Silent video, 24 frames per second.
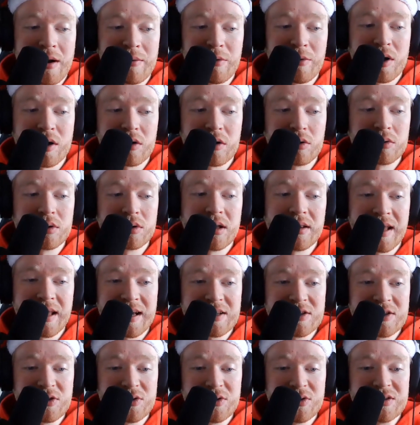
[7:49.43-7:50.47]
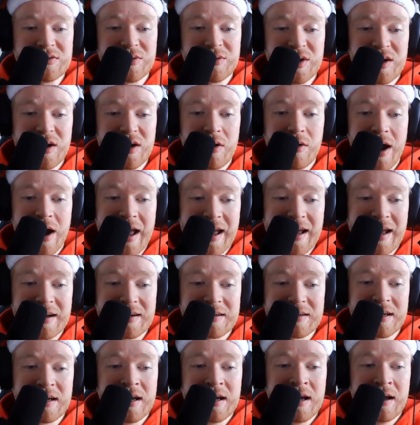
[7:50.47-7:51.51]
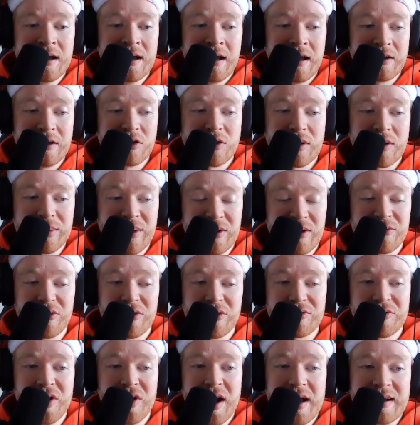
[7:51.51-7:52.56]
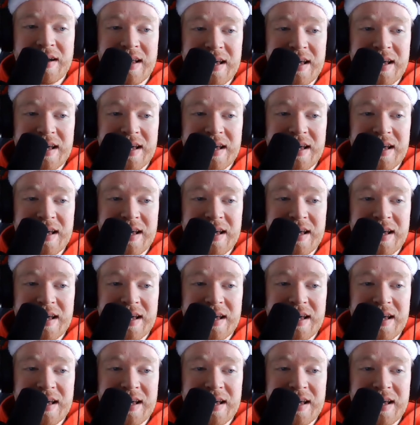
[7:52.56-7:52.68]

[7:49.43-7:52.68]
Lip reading: I will include the link to this video, and you can therefore find